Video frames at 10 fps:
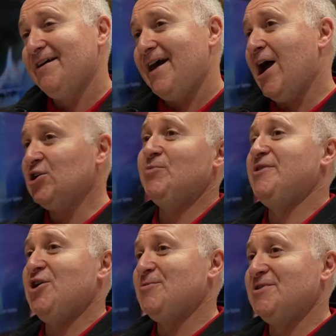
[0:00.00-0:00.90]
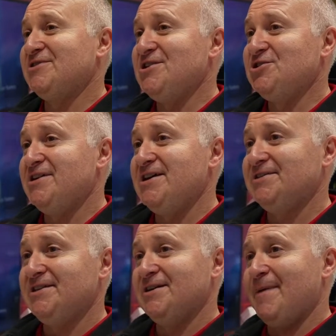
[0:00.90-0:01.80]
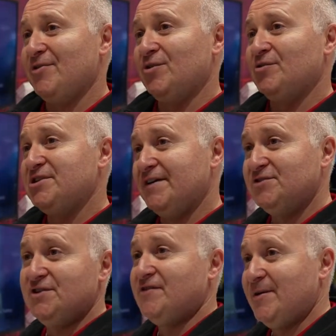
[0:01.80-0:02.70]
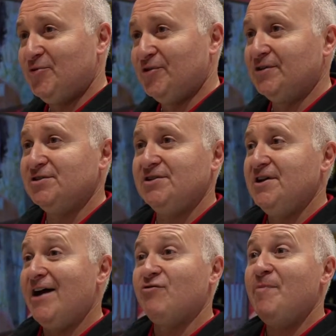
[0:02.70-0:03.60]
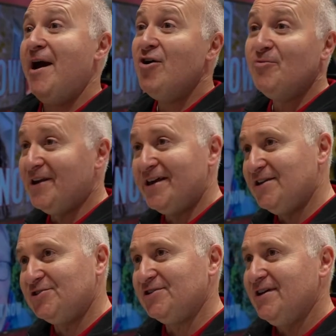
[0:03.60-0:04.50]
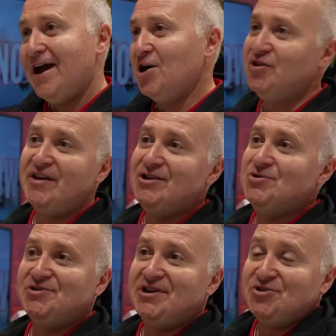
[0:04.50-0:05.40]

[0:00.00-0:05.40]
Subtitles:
How can we help those engineers think about the longevity of their products, how repairable it is, how can they lose less